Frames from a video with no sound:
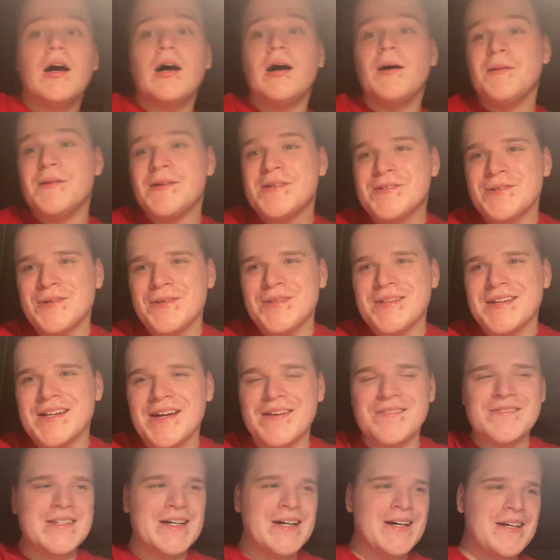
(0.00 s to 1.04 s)
this little thing
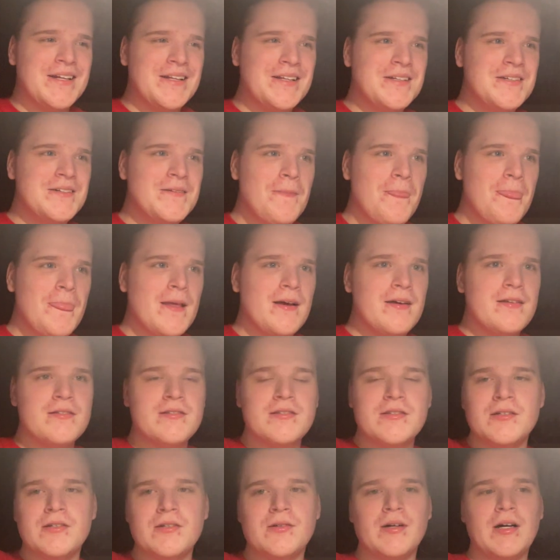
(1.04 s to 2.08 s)
I've done
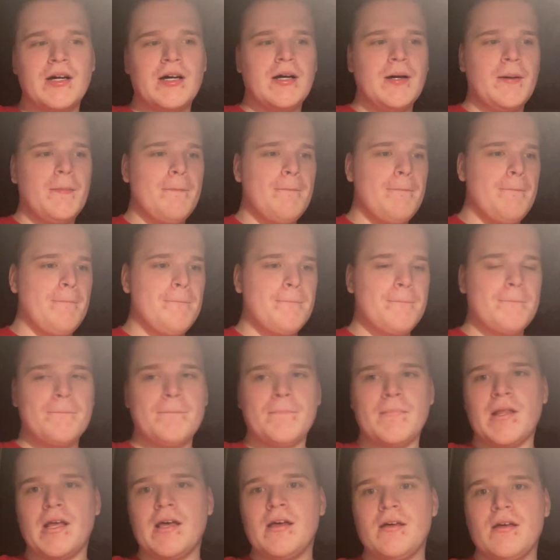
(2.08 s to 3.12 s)
to
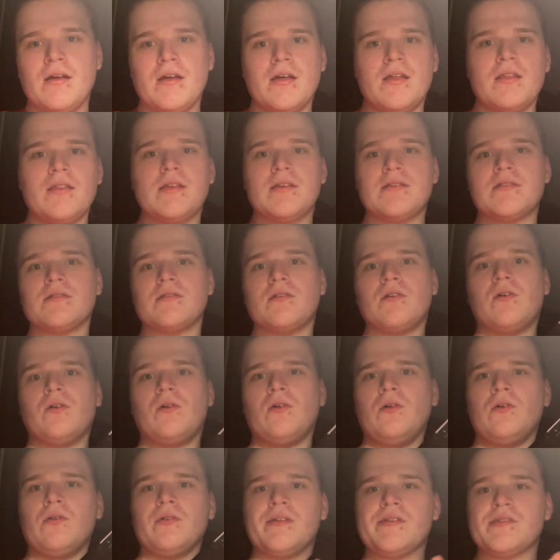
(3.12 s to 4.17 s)
this
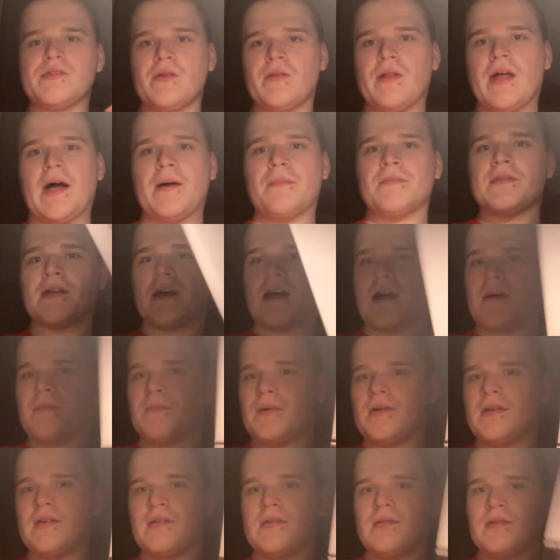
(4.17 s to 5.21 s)
little
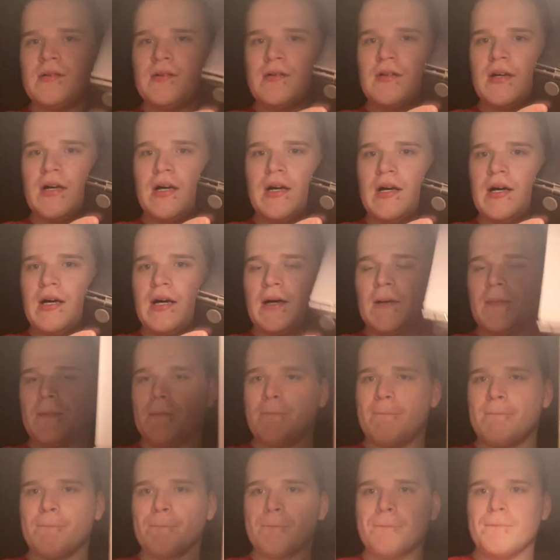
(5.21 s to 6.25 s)
laptop,
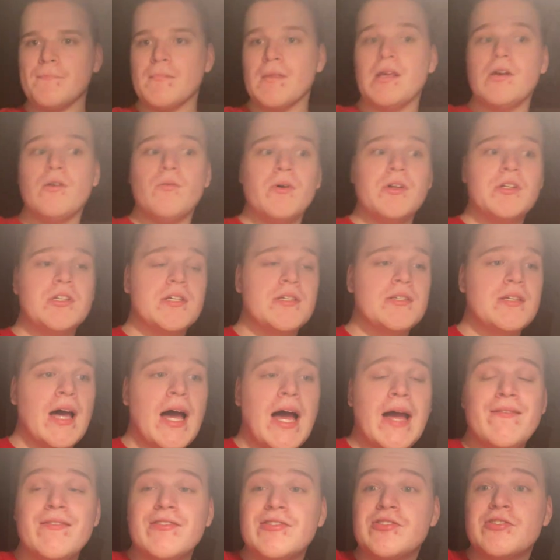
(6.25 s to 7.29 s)
um, which is
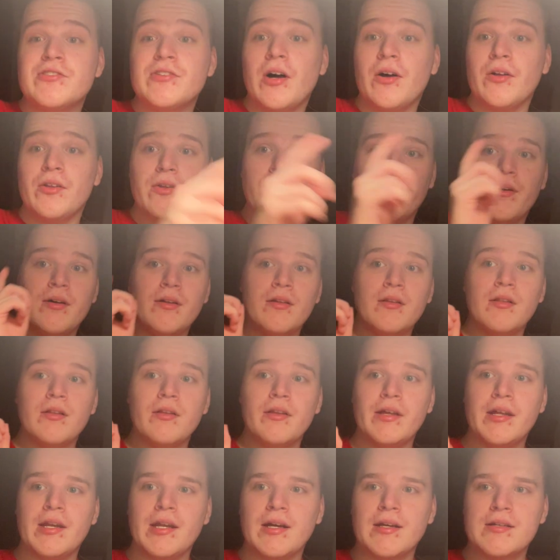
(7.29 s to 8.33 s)
I've installed
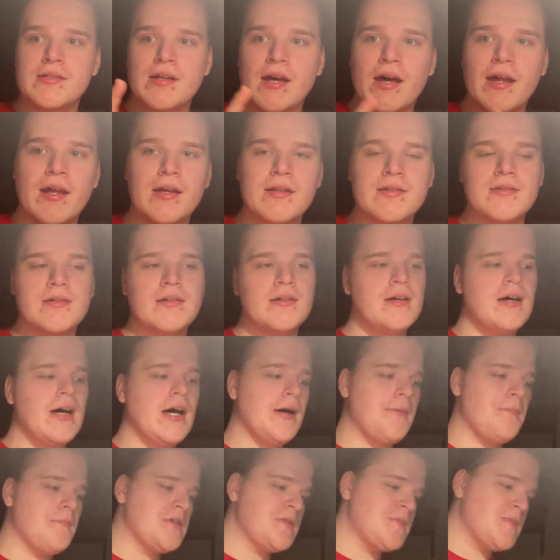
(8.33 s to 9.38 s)
Linux on it,
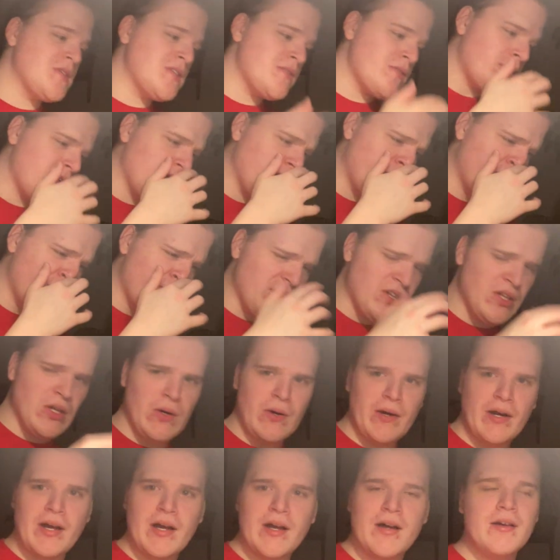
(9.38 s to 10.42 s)
specifically
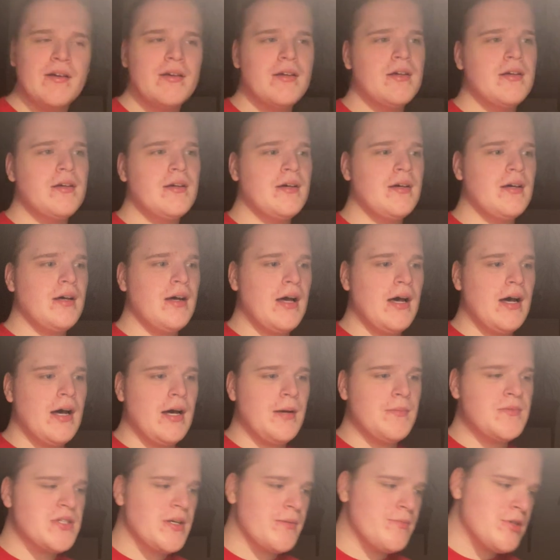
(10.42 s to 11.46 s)
Fedora.
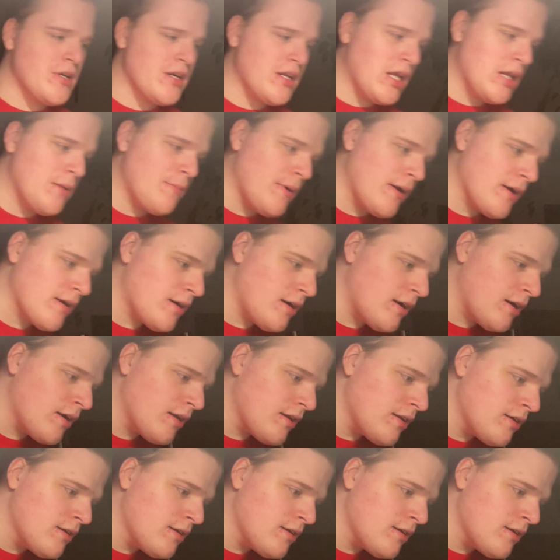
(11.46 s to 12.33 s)
Sorry, I'm trying to get it back on.